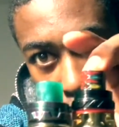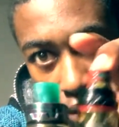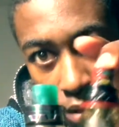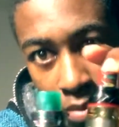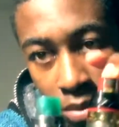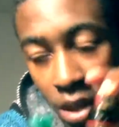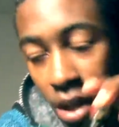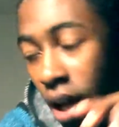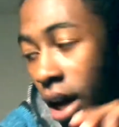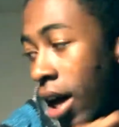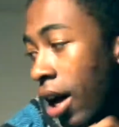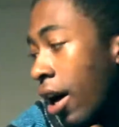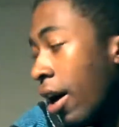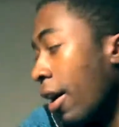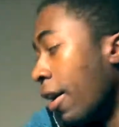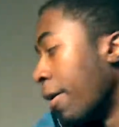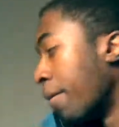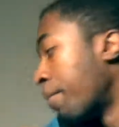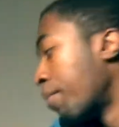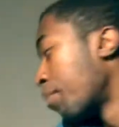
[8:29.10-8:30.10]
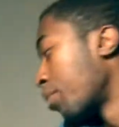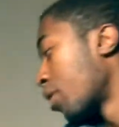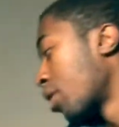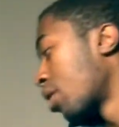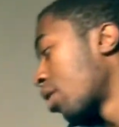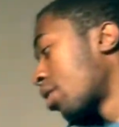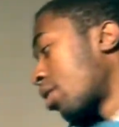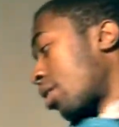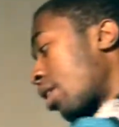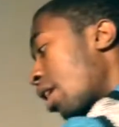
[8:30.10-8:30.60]
from the
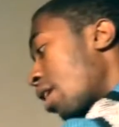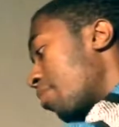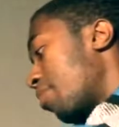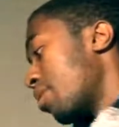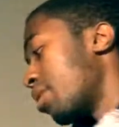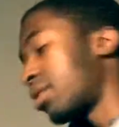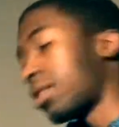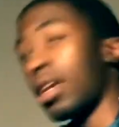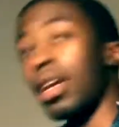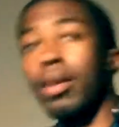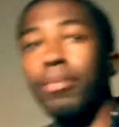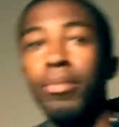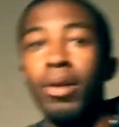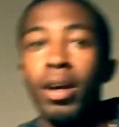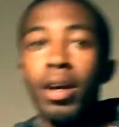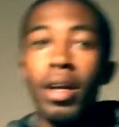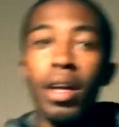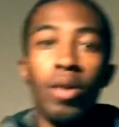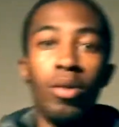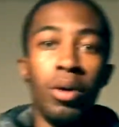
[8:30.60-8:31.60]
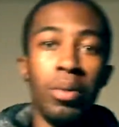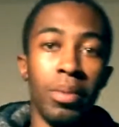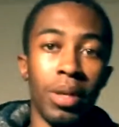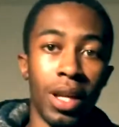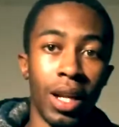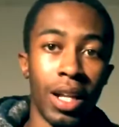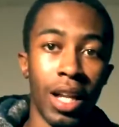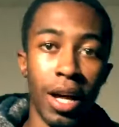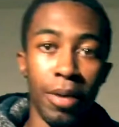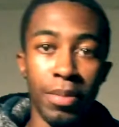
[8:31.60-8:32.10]
Cloud Beast King, but it wouldn't be
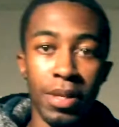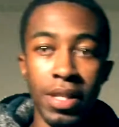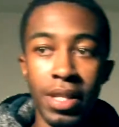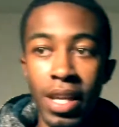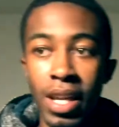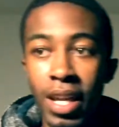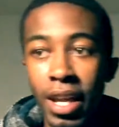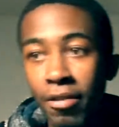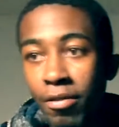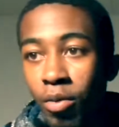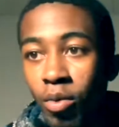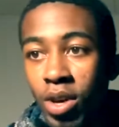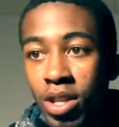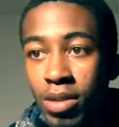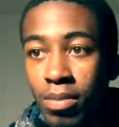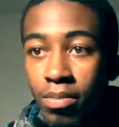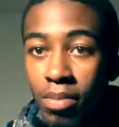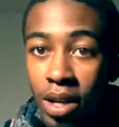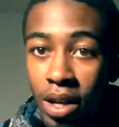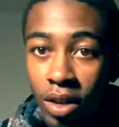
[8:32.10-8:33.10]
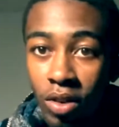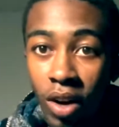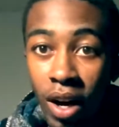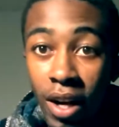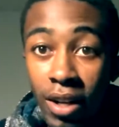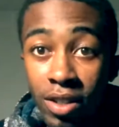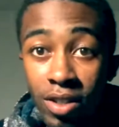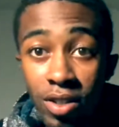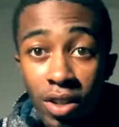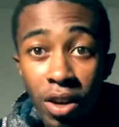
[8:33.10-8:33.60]
the Cloud Beast King if it wasn't big,
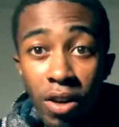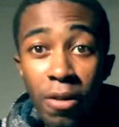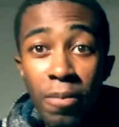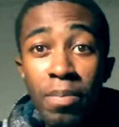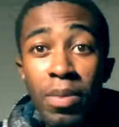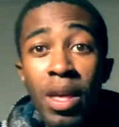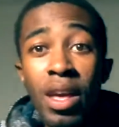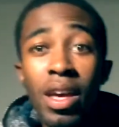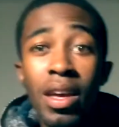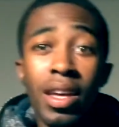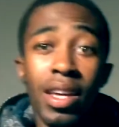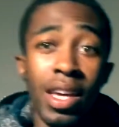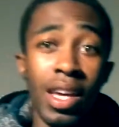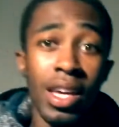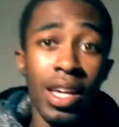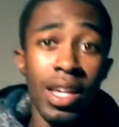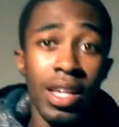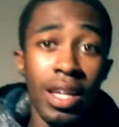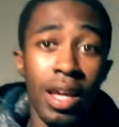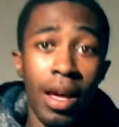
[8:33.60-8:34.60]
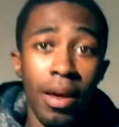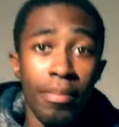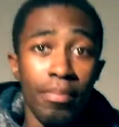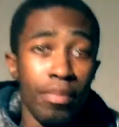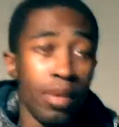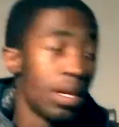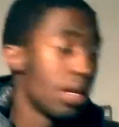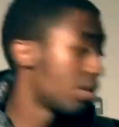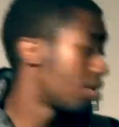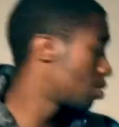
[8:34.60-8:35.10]
right? So King,
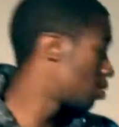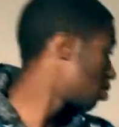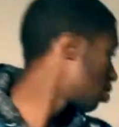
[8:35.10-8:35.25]
Beast,